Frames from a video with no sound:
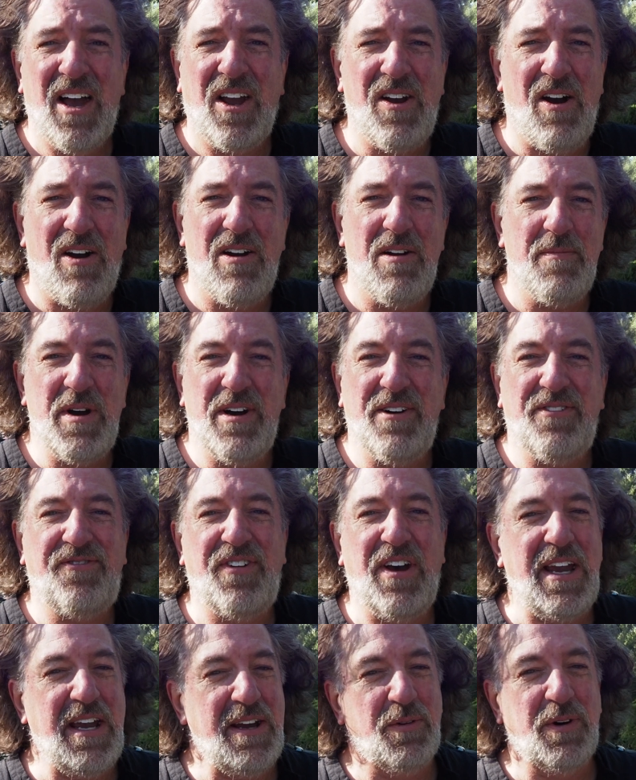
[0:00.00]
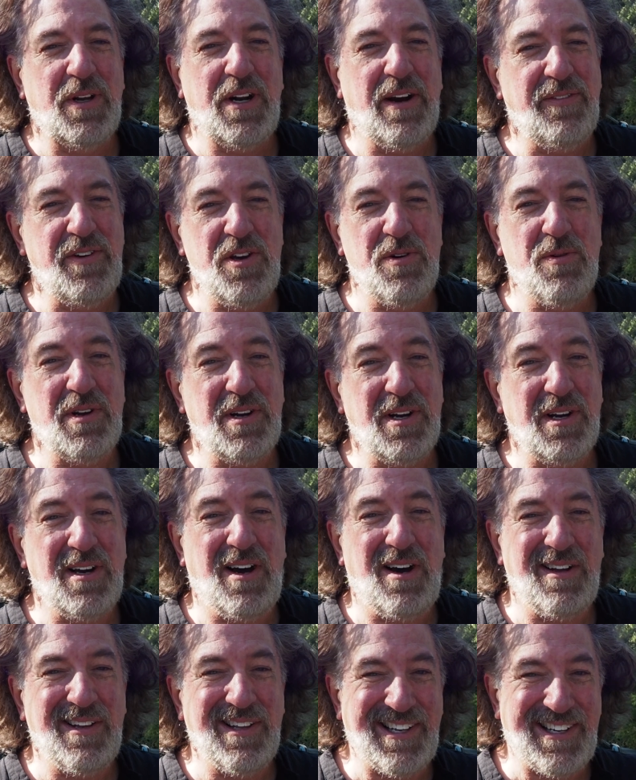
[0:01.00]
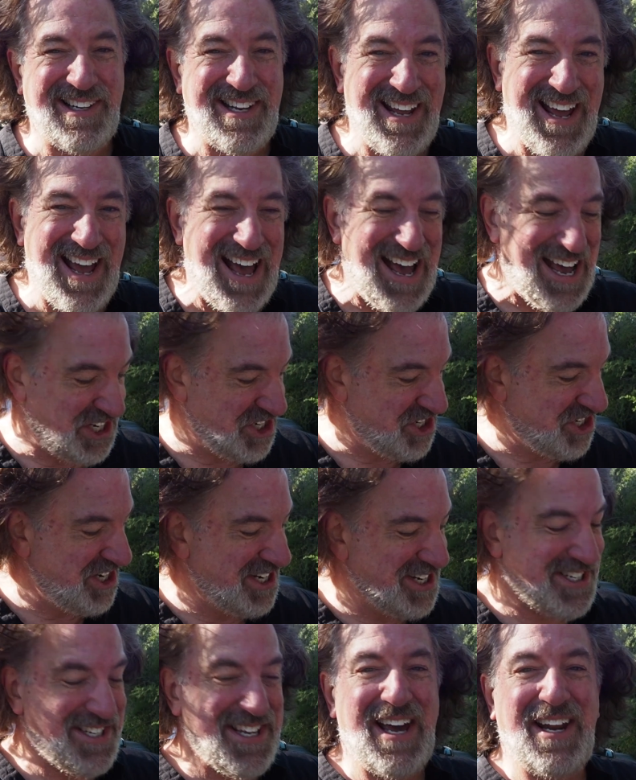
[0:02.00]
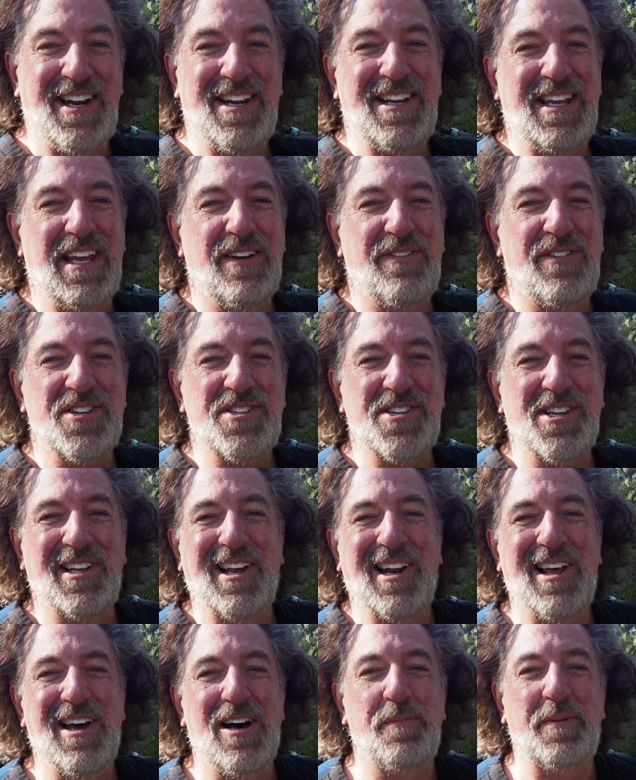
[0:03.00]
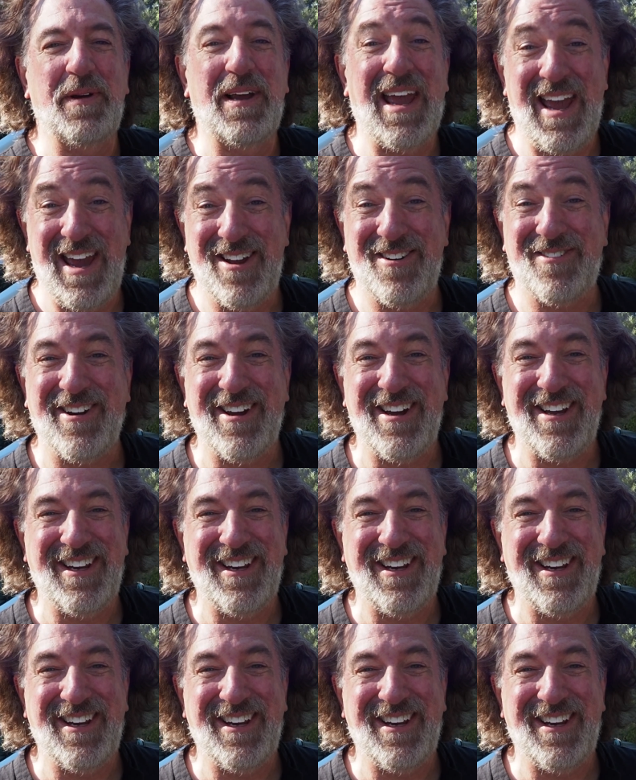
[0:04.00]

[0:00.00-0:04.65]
karma, fate, whatever you want to call it, she decided to give us a little helping hand right